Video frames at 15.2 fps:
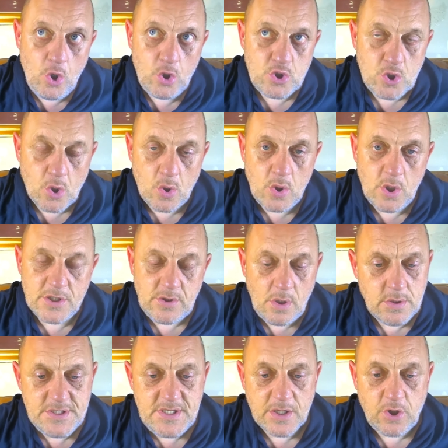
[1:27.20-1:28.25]
So, as
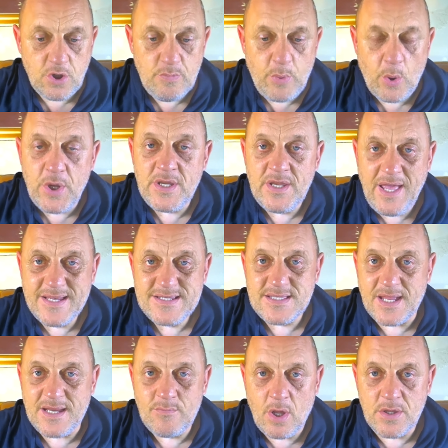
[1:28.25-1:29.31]
long as he's a good boy in the next
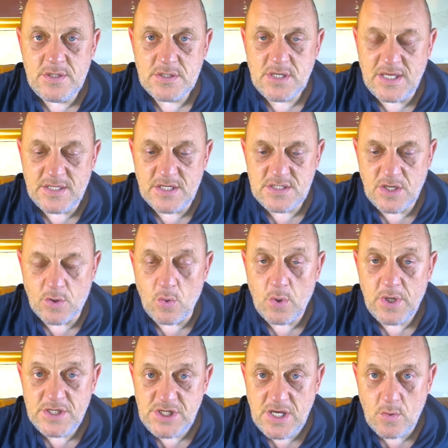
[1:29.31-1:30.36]
9 months, he doesn't go
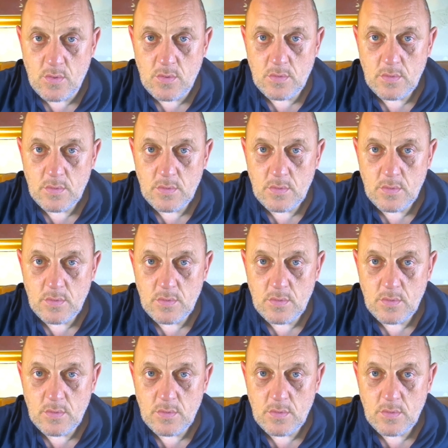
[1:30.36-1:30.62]
to jail.